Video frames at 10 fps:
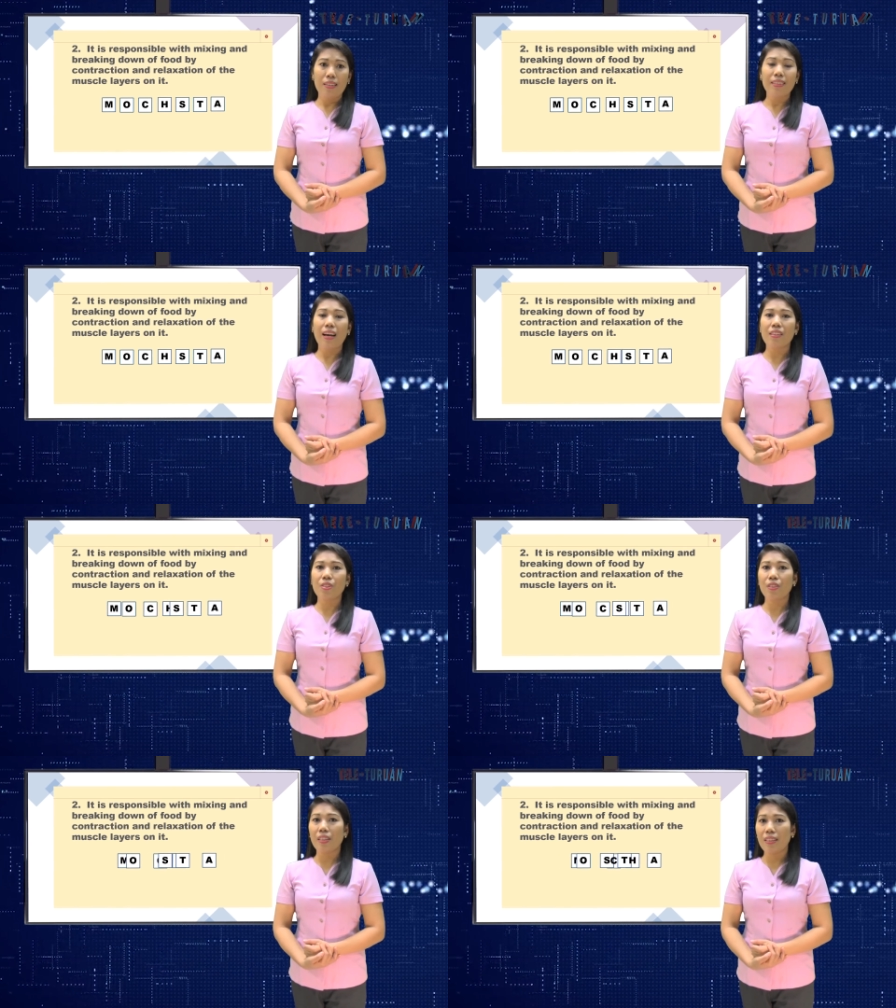The
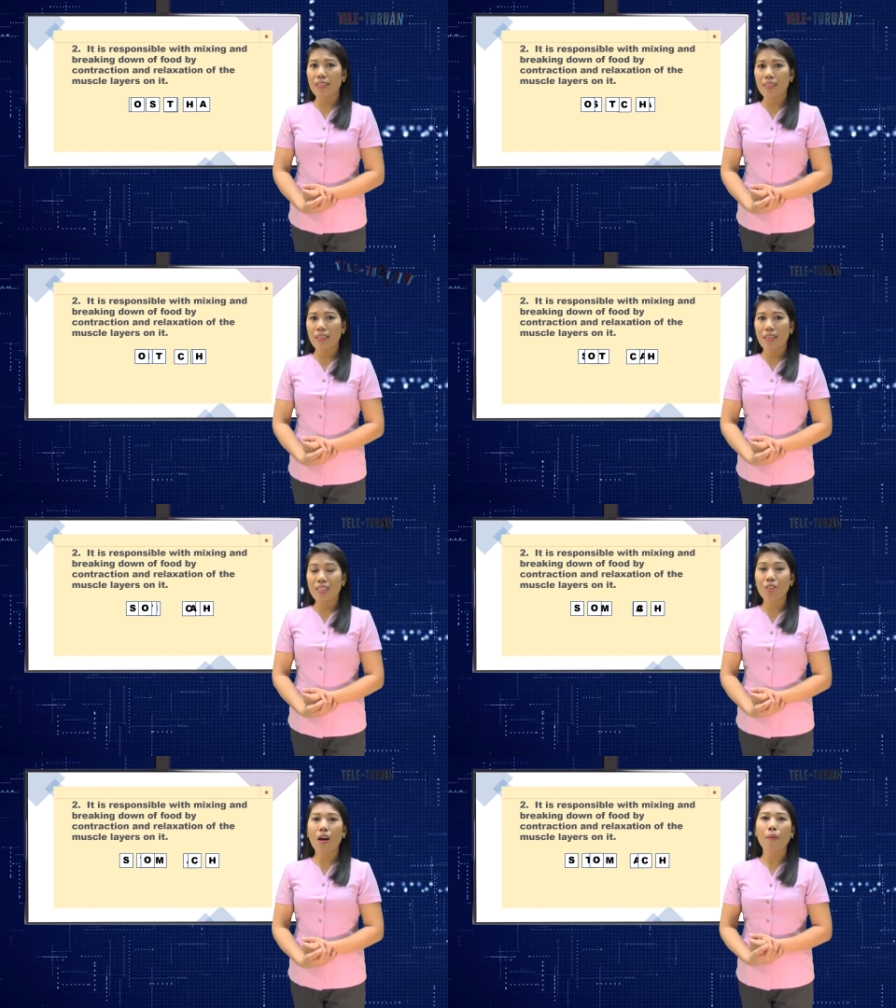answer is
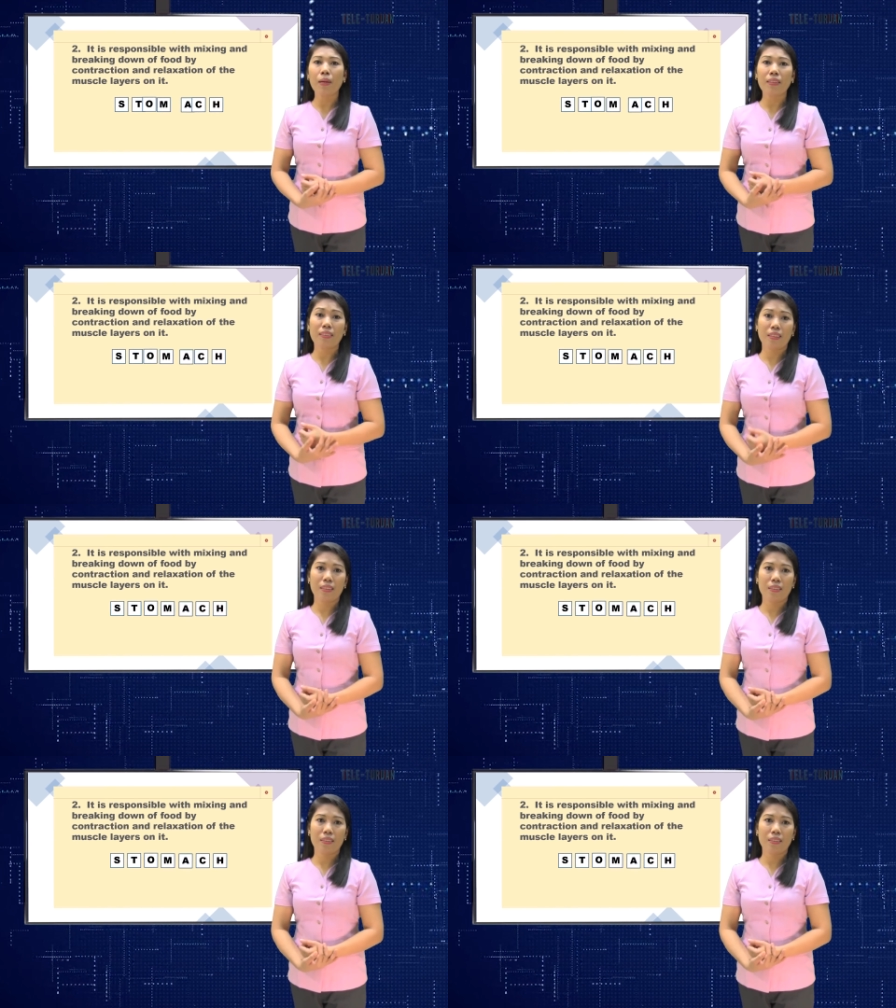stomach.